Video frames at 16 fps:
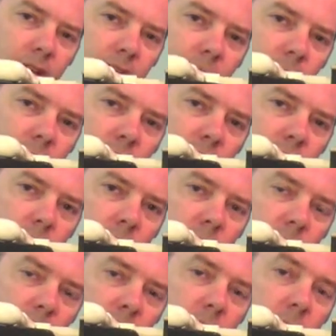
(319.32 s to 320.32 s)
I'm going
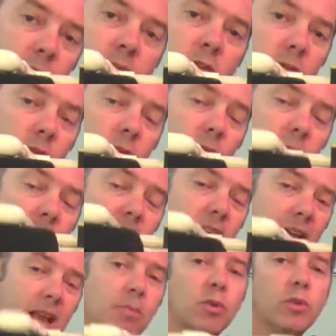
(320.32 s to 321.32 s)
to be
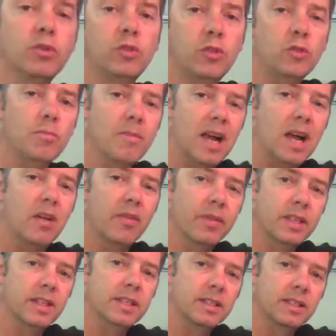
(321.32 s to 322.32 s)
able to mount
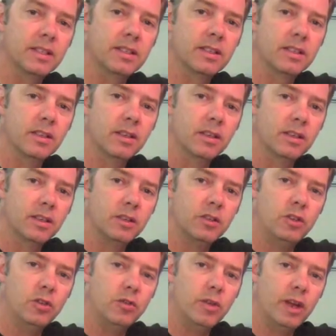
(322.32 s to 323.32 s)
this
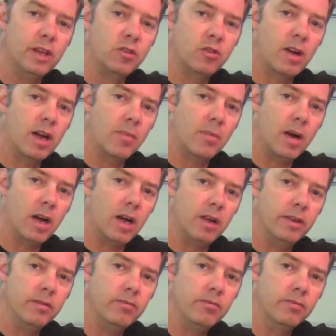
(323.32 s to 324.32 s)
to a tripod.
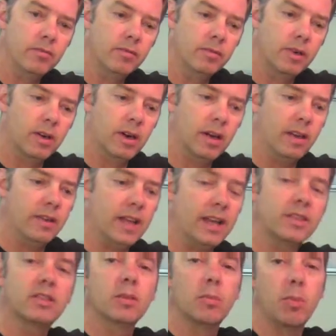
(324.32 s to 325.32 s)
All right,
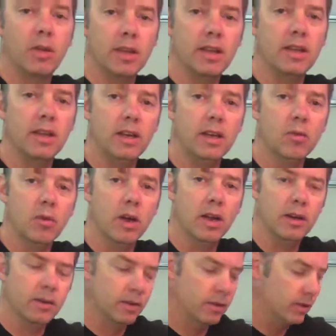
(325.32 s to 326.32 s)
that's the plan anyway.
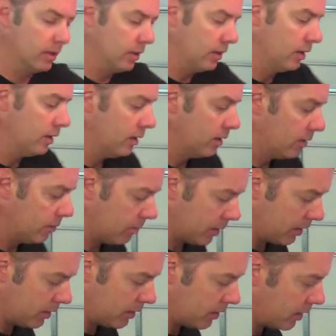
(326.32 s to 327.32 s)

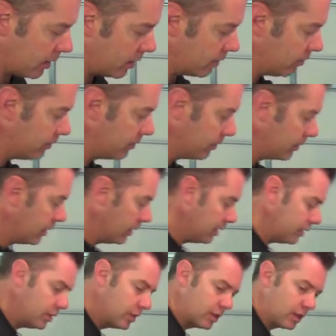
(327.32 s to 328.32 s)
But
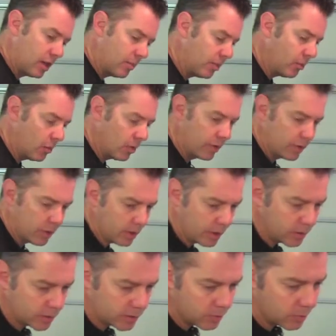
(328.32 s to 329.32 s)
just a couple more
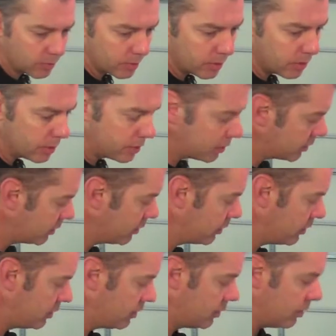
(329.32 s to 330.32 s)
things I wanted
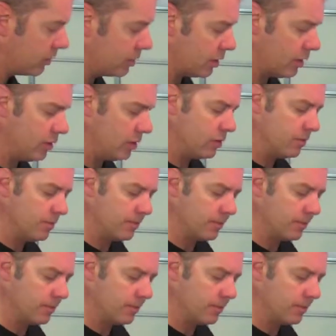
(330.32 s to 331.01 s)
to show you.